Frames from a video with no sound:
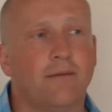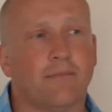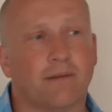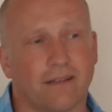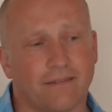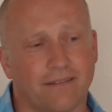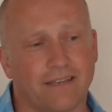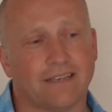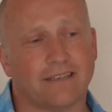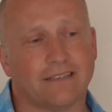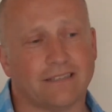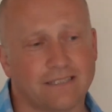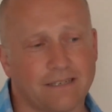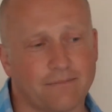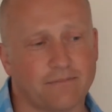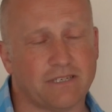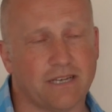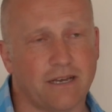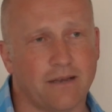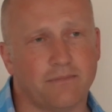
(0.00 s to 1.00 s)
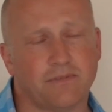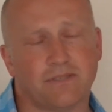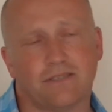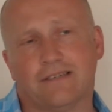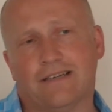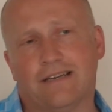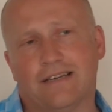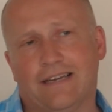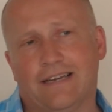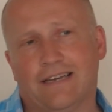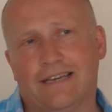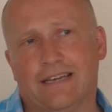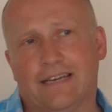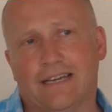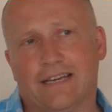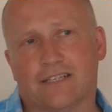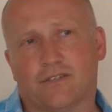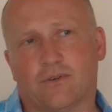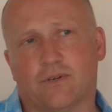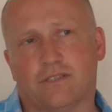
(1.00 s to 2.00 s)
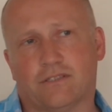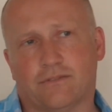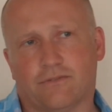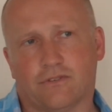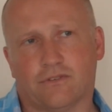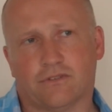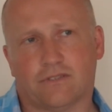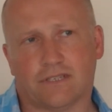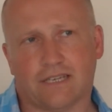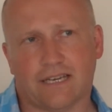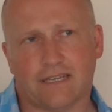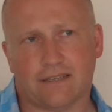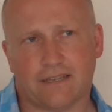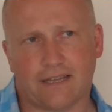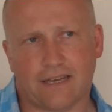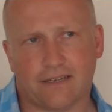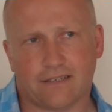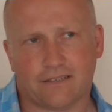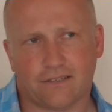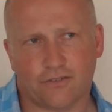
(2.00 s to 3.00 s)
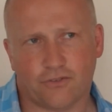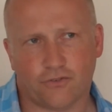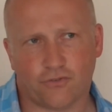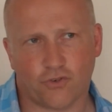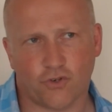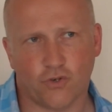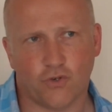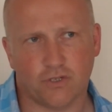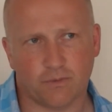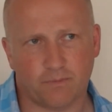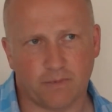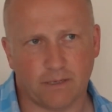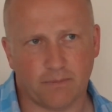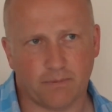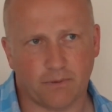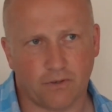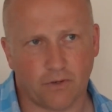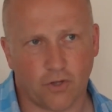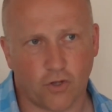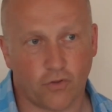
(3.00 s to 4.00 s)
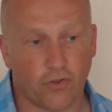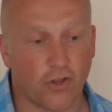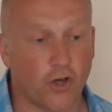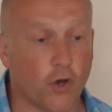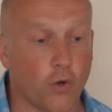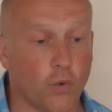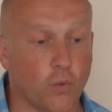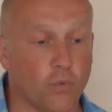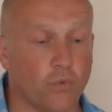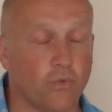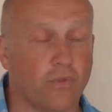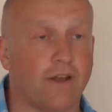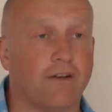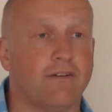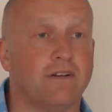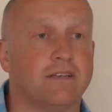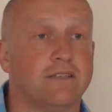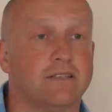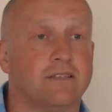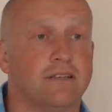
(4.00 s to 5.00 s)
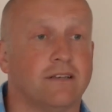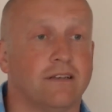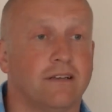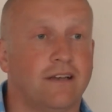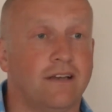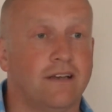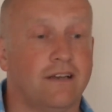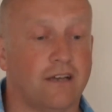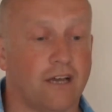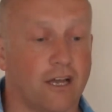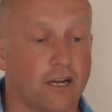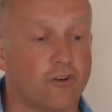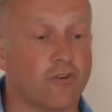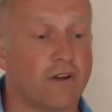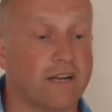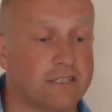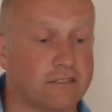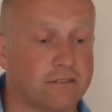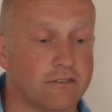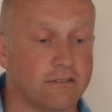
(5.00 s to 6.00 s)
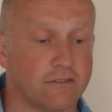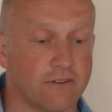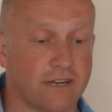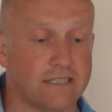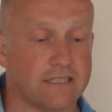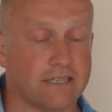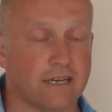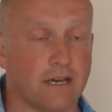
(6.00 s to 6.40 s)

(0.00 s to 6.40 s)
But I think sometimes it's quite difficult to get that through to people, although there is a greater and greater